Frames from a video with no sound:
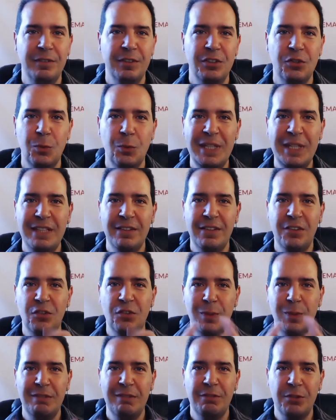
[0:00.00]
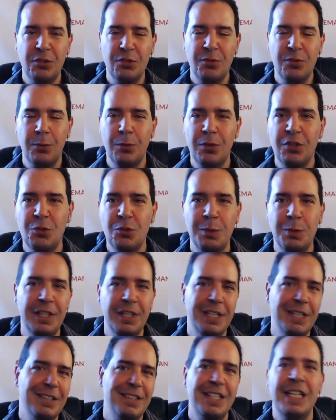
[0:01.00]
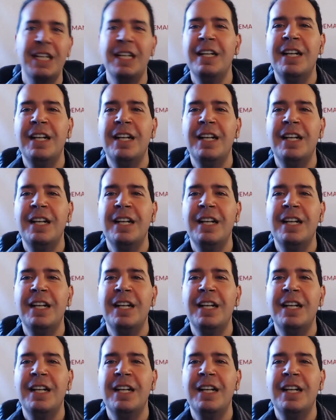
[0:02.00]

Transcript: a tweet to the tweetverse for us, please.